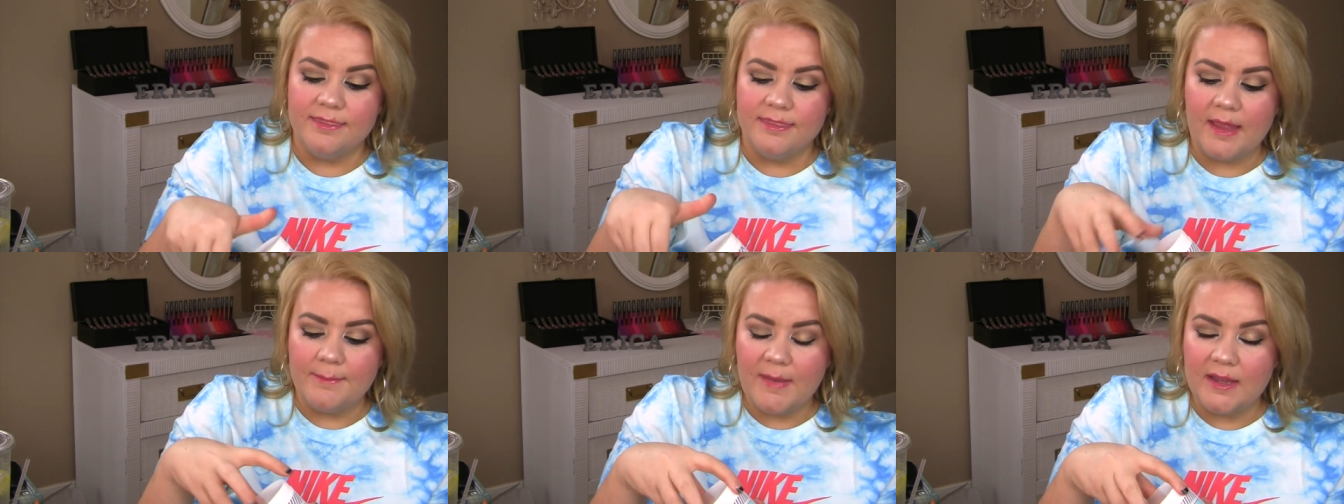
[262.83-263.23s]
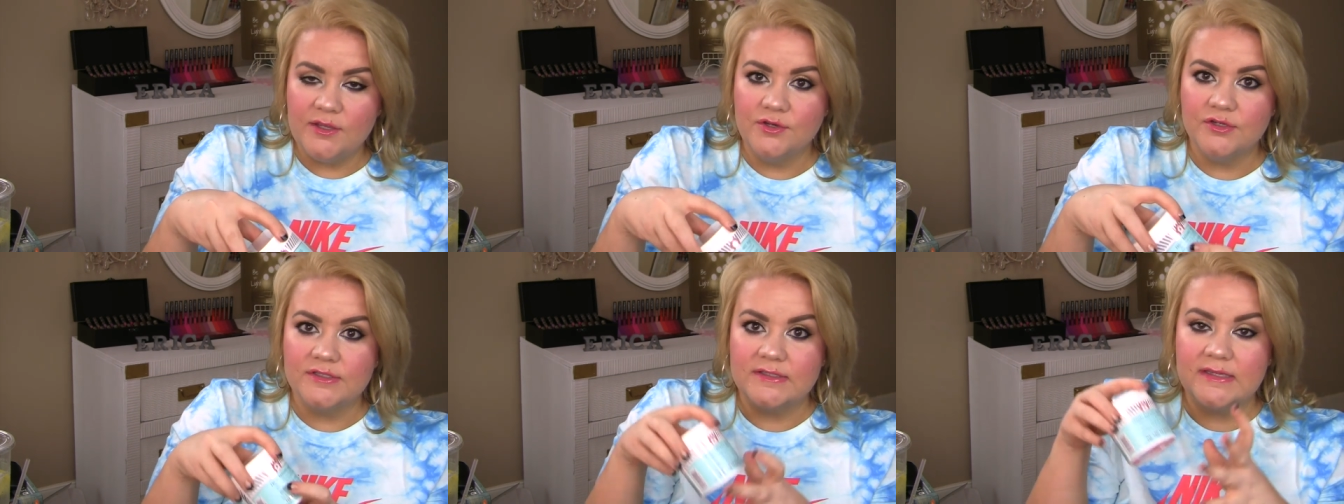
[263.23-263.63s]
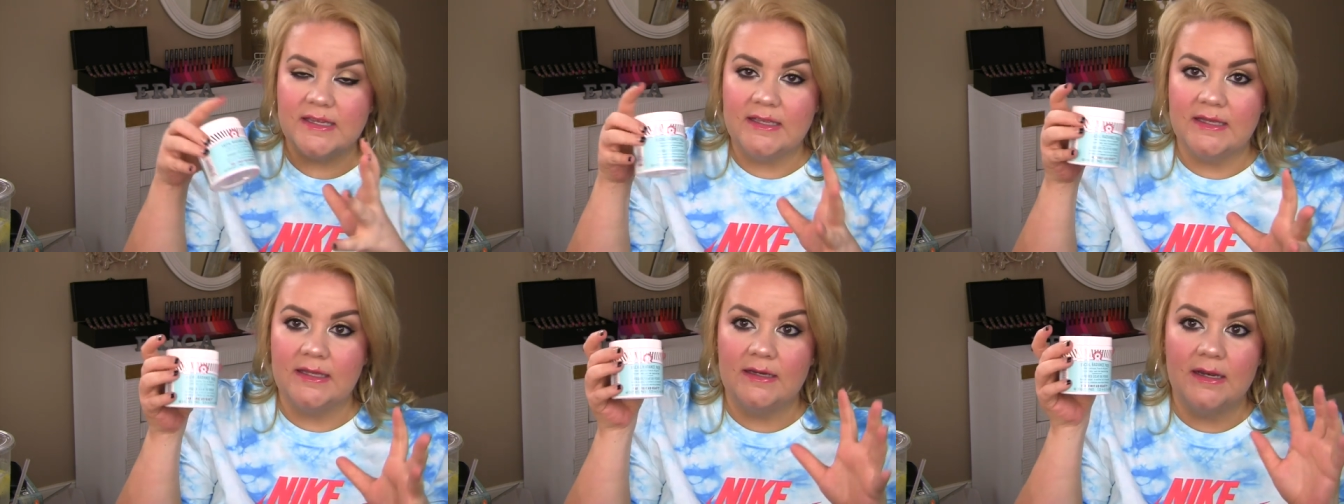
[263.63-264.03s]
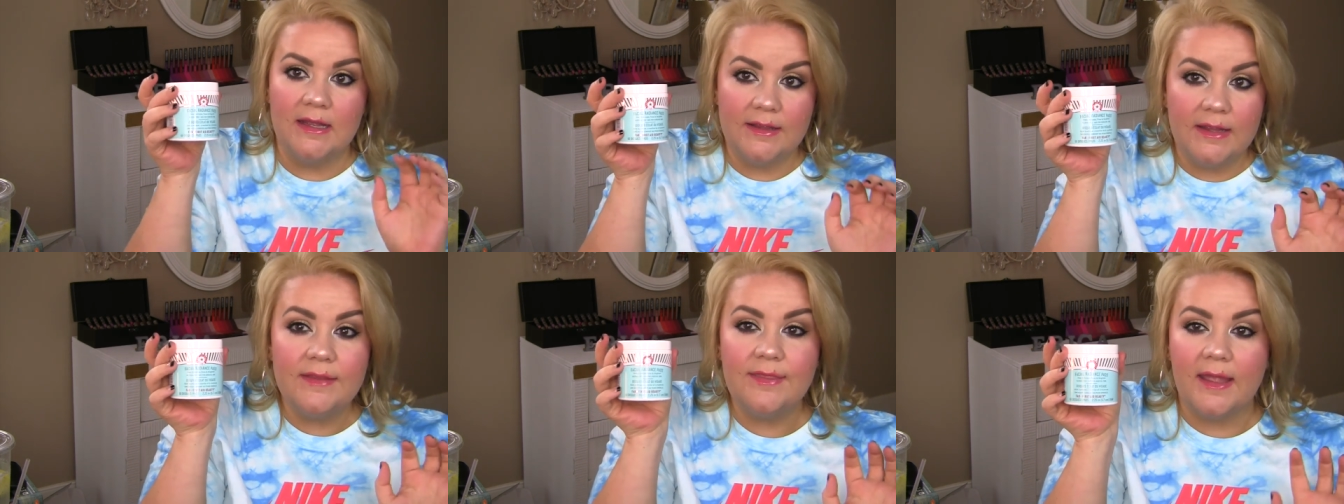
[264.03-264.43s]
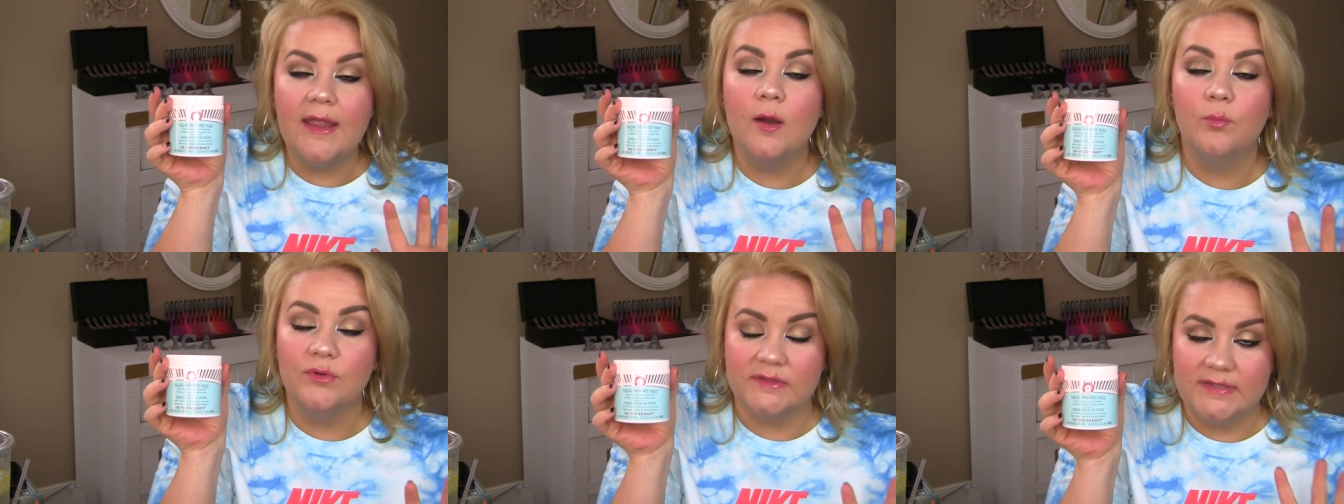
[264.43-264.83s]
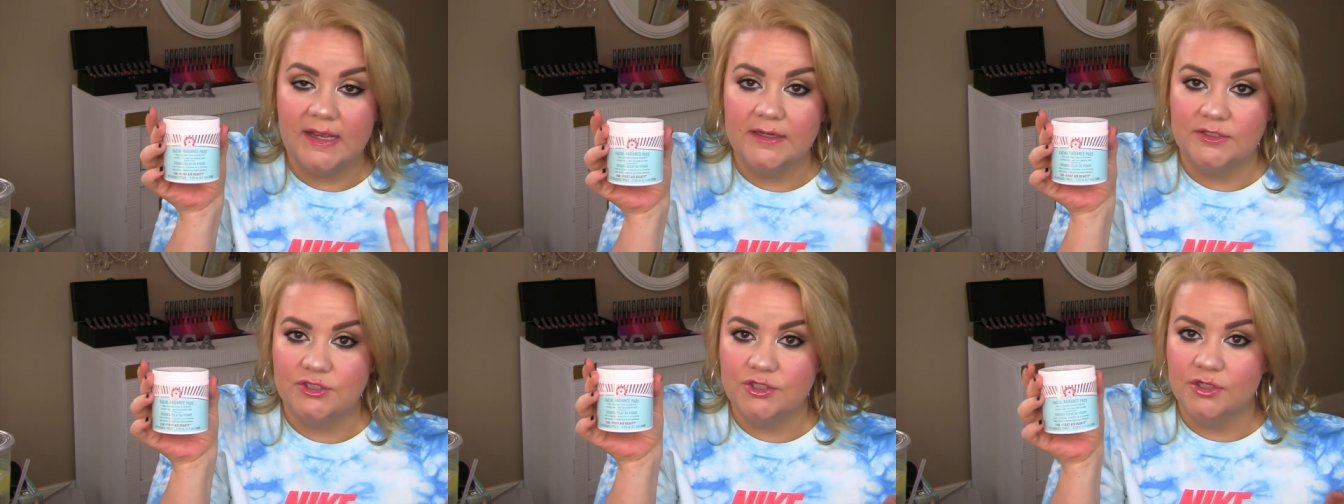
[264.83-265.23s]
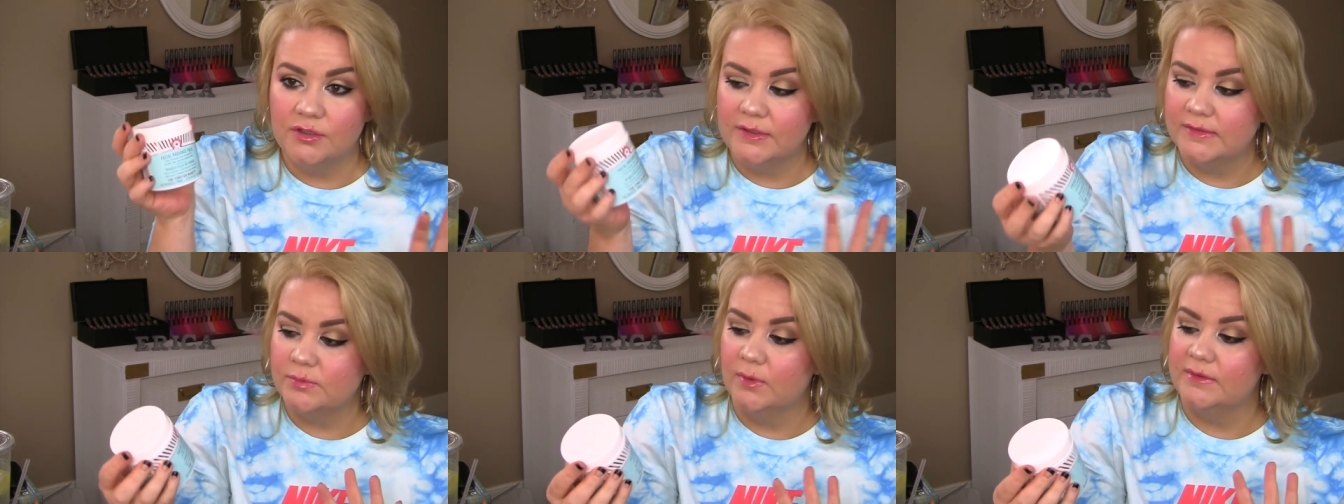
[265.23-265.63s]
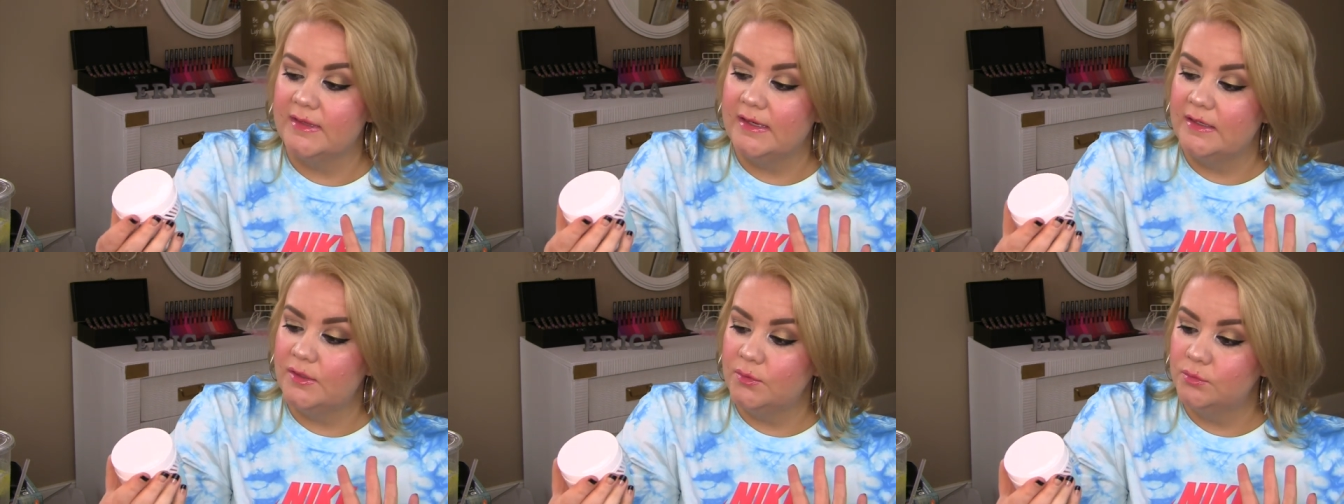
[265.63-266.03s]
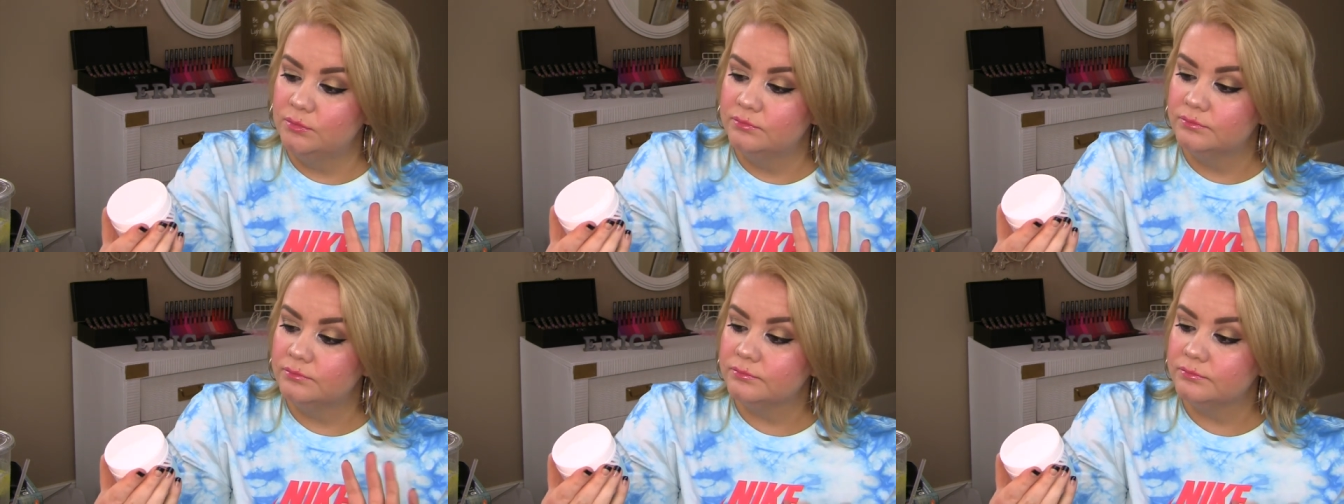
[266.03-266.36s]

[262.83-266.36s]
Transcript: They make your skin, they help with texture is what they do.